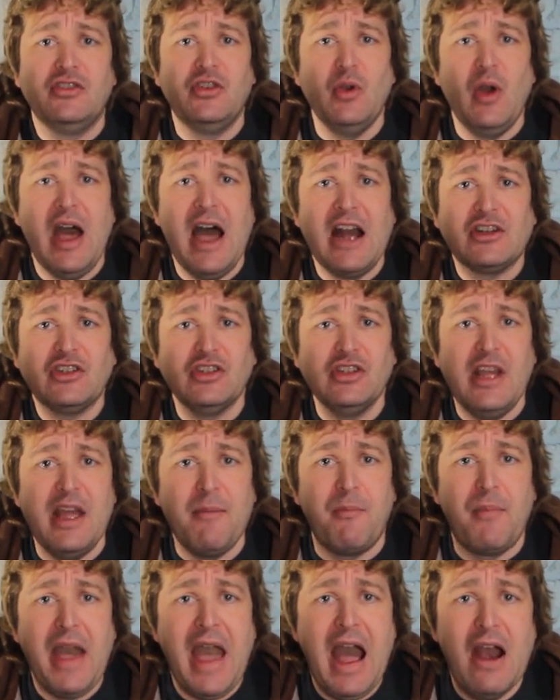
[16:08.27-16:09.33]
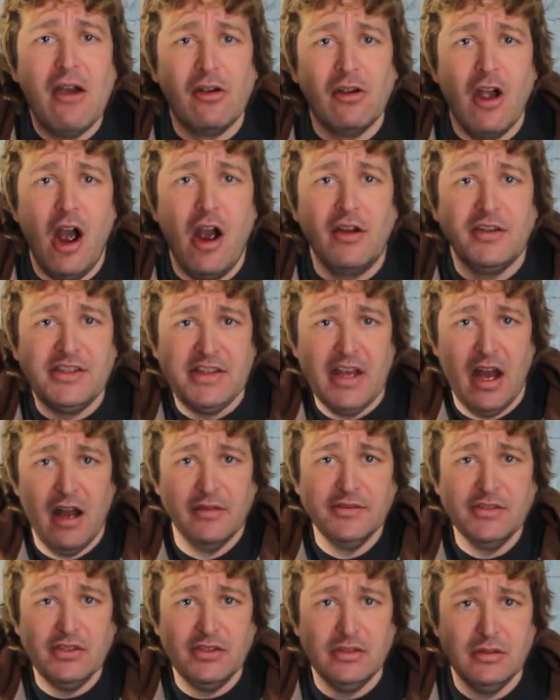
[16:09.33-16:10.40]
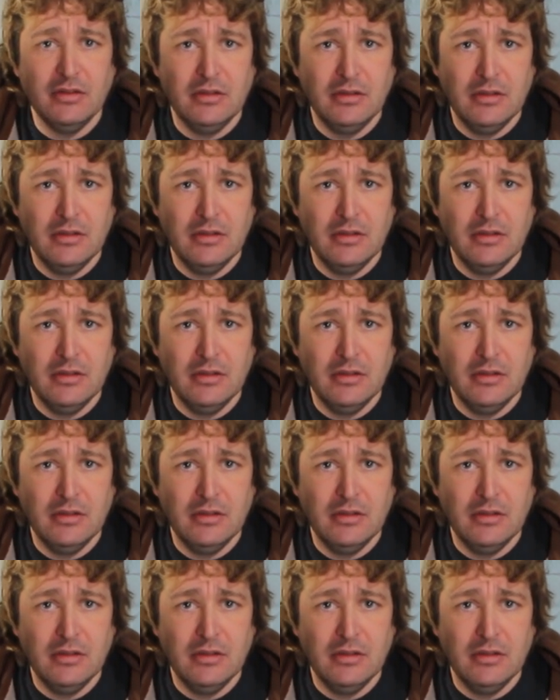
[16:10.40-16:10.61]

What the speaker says: to actually empower ourselves